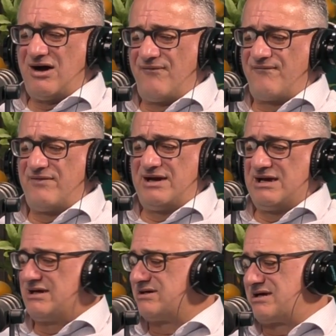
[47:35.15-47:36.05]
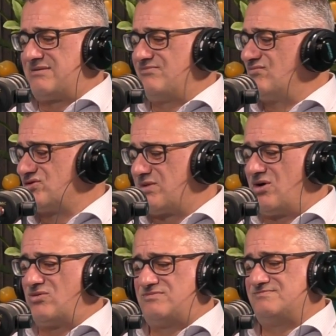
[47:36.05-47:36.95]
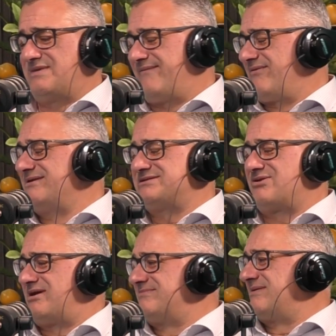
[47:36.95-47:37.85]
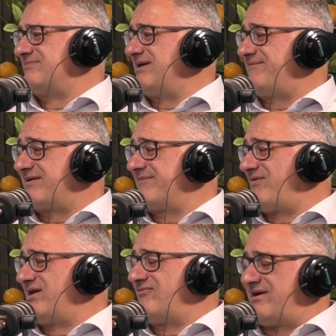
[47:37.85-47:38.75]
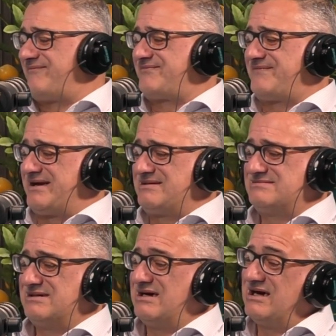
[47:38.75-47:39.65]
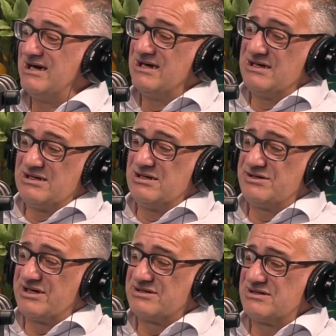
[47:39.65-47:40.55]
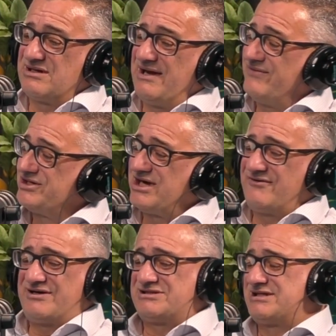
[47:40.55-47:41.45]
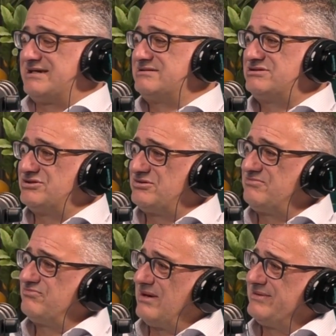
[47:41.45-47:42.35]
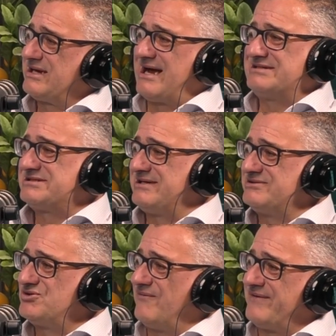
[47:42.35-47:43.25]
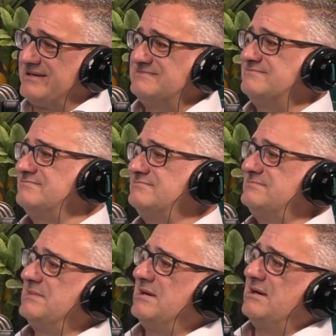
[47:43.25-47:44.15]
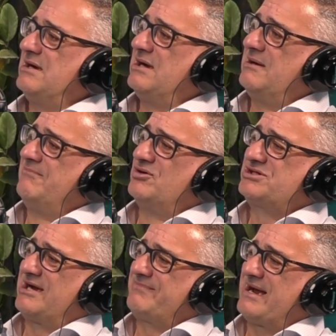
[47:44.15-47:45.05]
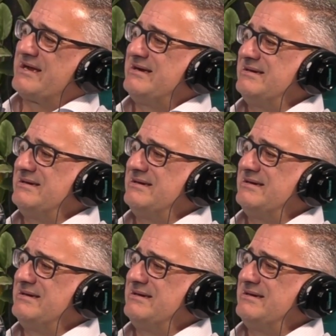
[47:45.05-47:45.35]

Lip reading: Hopefully, the next as well. If there is time, if I can find the right thing, that even a charity or something, maybe the counselling sort of thing, put something back.